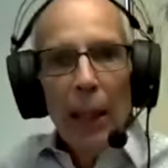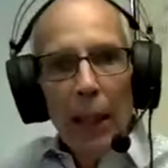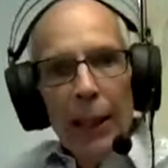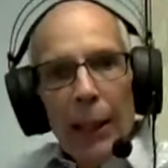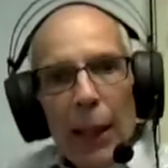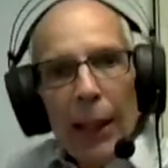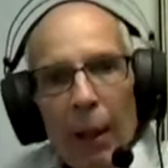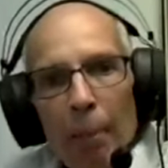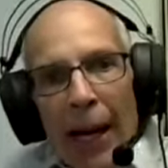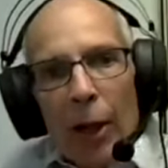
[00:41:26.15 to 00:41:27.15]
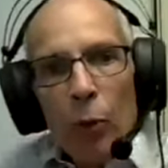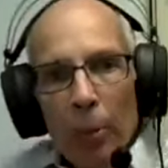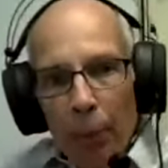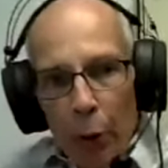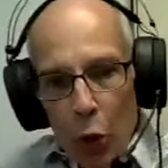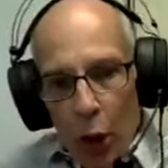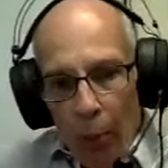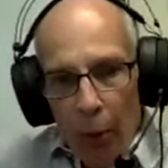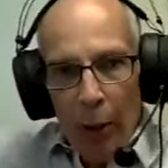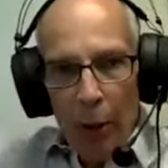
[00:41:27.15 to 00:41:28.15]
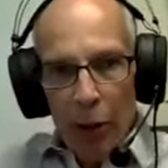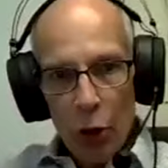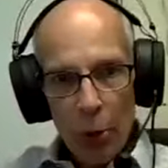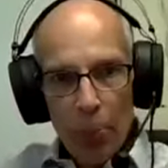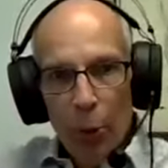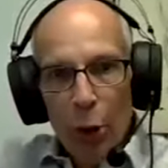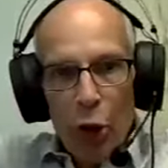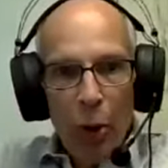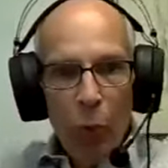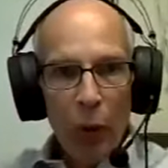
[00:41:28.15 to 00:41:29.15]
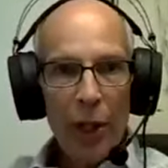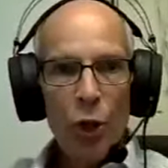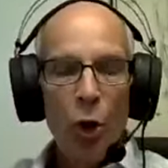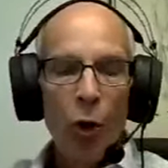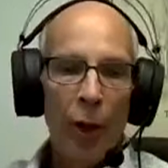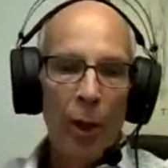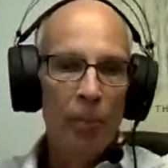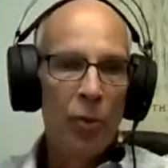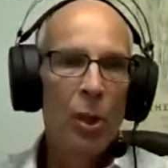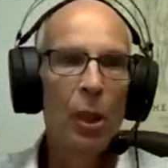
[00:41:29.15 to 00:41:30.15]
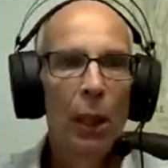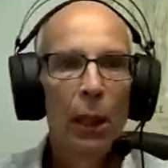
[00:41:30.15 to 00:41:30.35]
and he did like a backward push-up where he was just pushing with his arms,